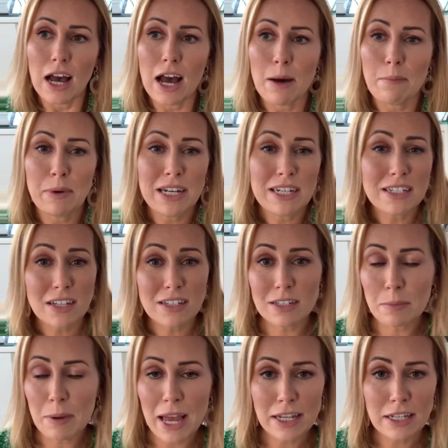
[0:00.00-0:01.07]
but it does
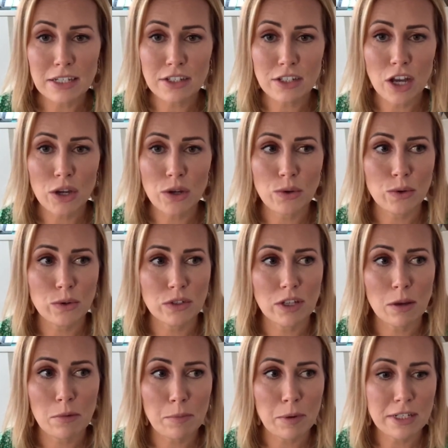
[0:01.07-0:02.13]
depend. So
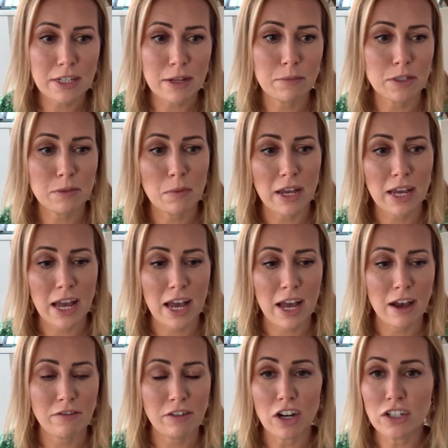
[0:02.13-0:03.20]
some of my slimmers might
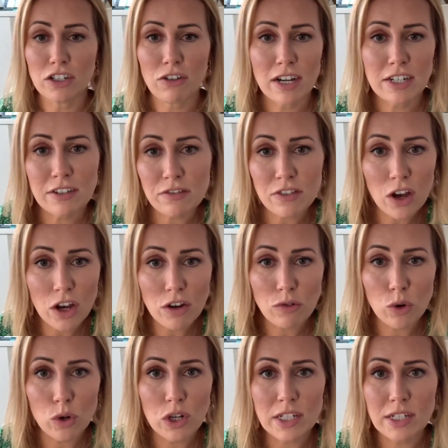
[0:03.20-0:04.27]
have an underactive
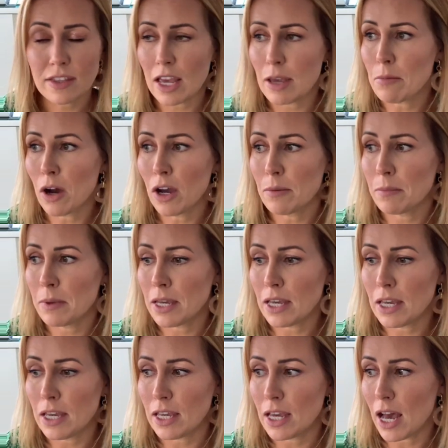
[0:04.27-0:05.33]
thyroid, they might
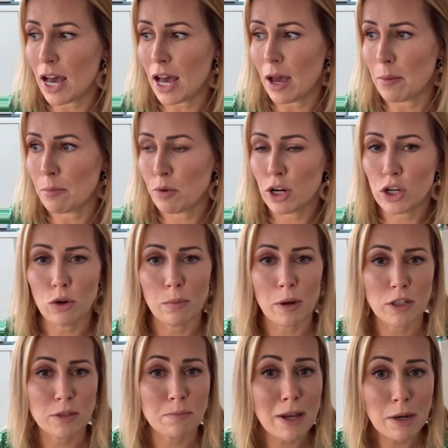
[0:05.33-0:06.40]
be pre or
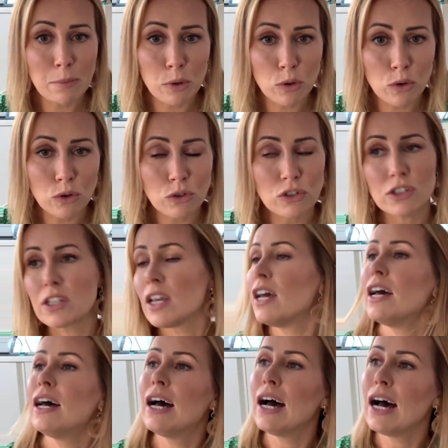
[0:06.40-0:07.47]
post menopause,
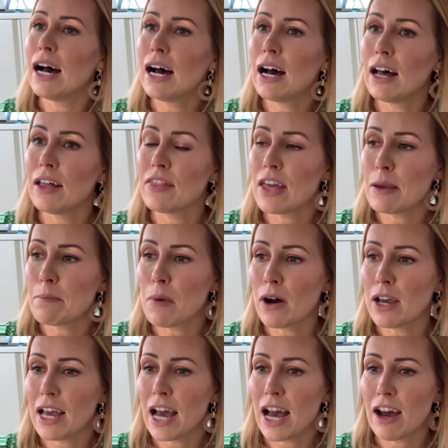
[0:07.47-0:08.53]
they
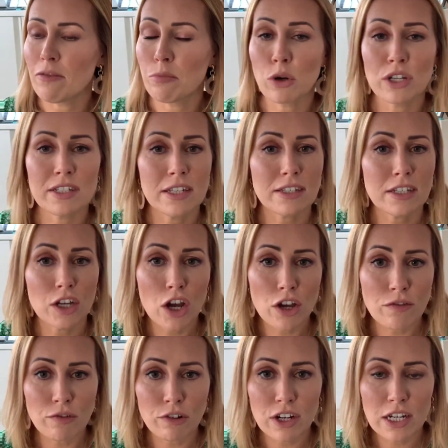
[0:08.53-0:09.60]
might have polycystic
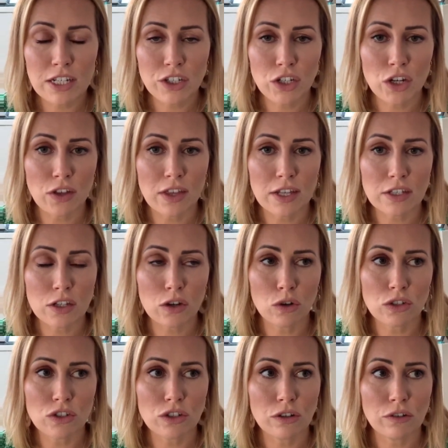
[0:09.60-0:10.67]
ovaries. You know, there's
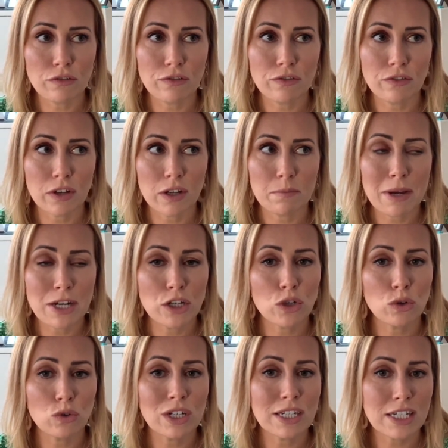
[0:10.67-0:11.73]
lots of
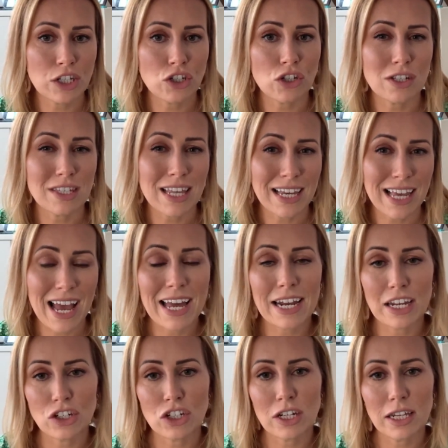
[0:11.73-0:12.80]
medical conditions that can
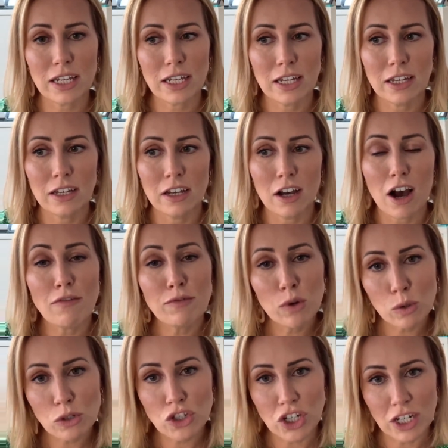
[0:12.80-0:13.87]
actually,
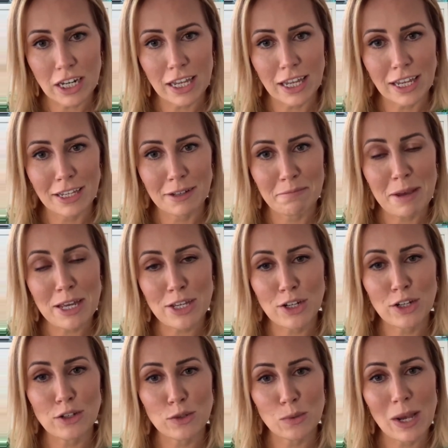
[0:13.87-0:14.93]
unfortunately, make
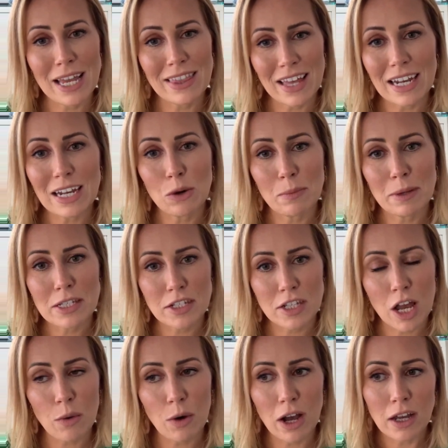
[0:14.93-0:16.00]
you lose weight that little bit
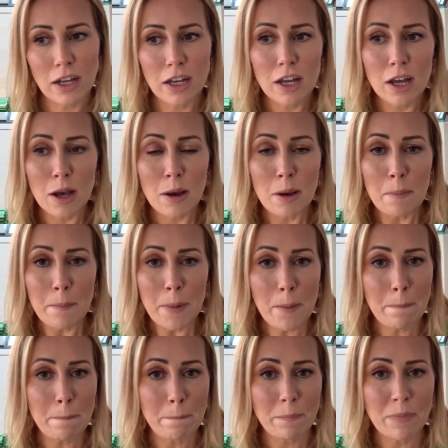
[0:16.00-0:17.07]
slower,
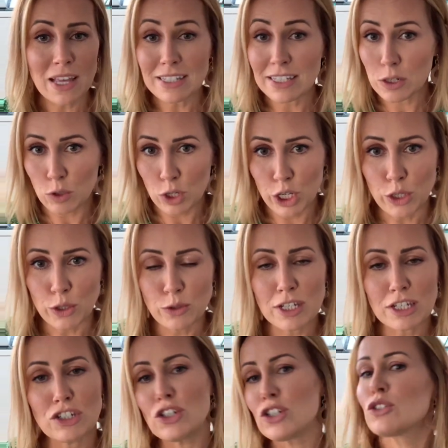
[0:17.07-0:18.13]
but they still lose.
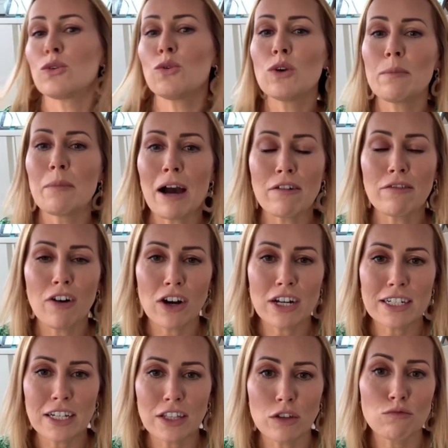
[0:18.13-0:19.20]
It's just all about
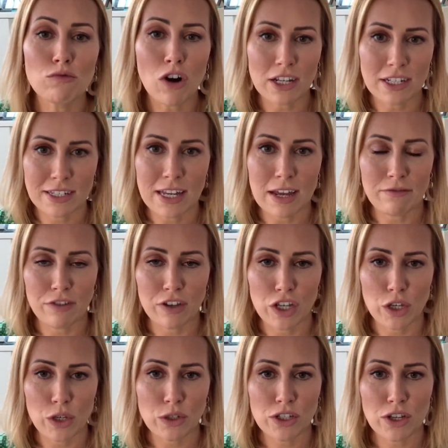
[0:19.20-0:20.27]
finding the right step for
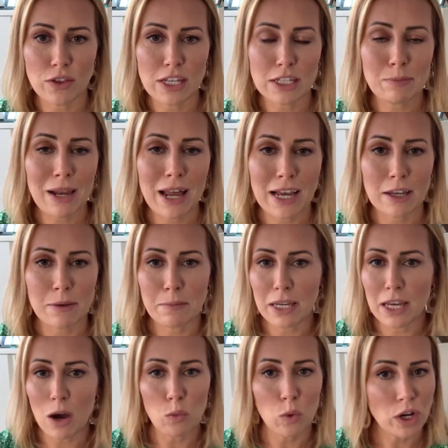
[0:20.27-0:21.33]
you. So this plan can
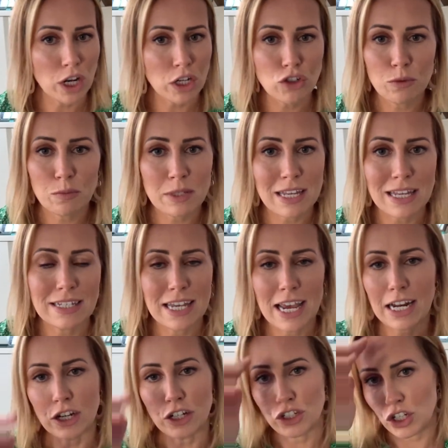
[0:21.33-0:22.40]
be 100%
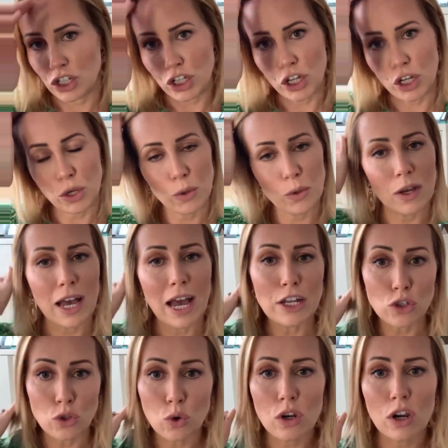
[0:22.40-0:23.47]
tailored to you
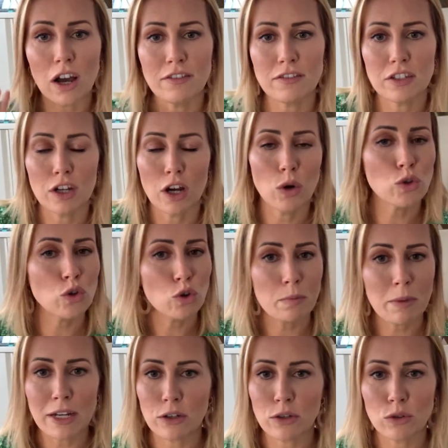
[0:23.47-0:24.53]
and your lifestyle, your
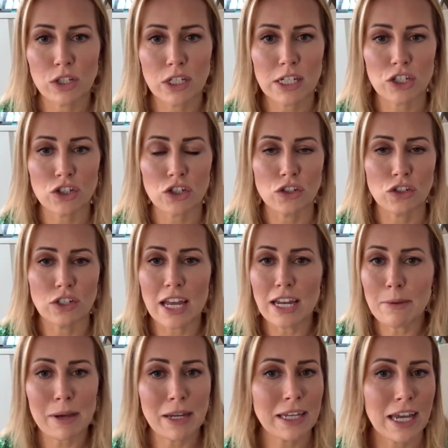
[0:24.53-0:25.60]
medical conditions,
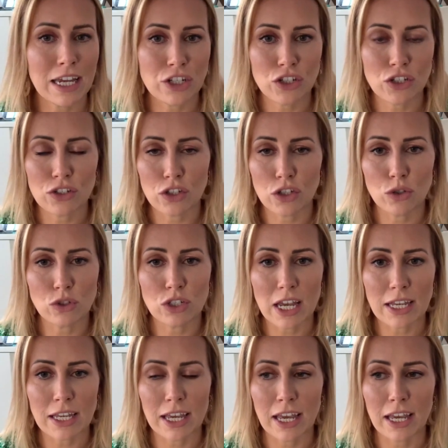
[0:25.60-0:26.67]
any medications that you're
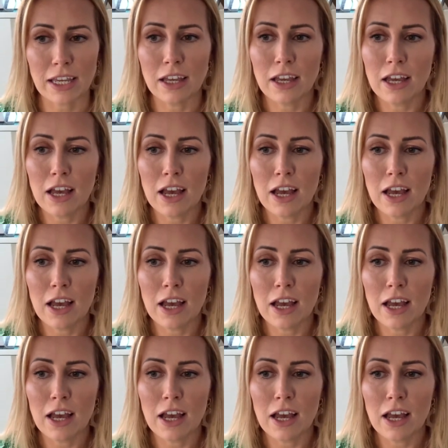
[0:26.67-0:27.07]
taking,